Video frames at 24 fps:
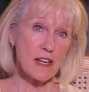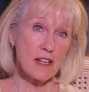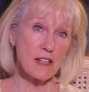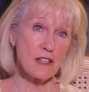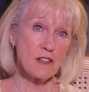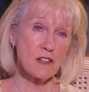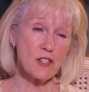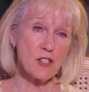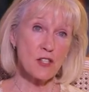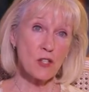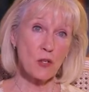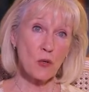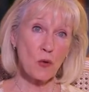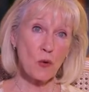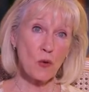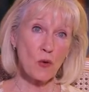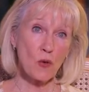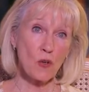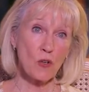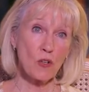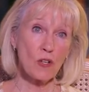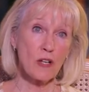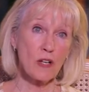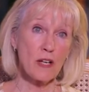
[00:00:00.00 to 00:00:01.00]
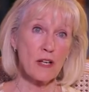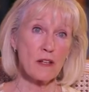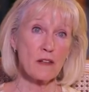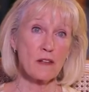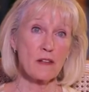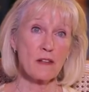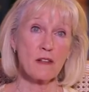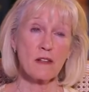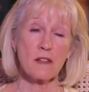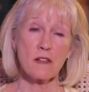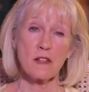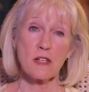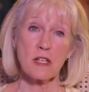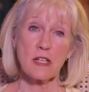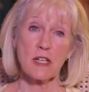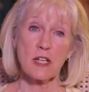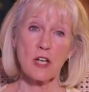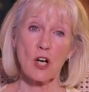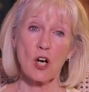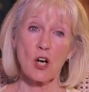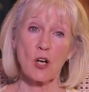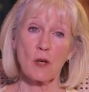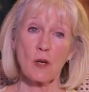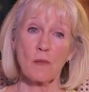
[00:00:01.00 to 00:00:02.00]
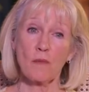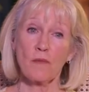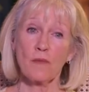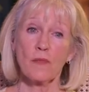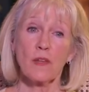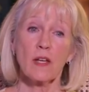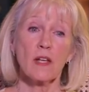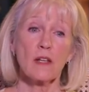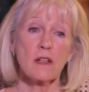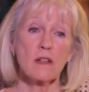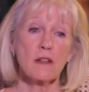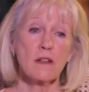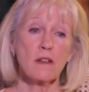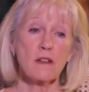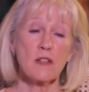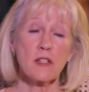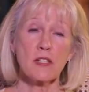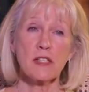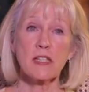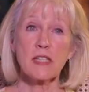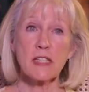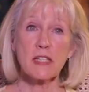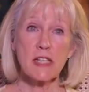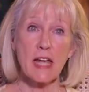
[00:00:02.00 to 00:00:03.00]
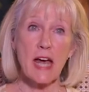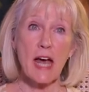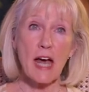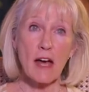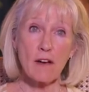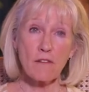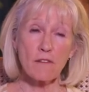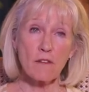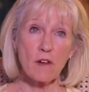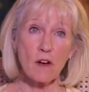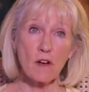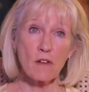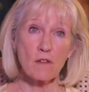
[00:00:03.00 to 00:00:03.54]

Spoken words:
in the school and the staff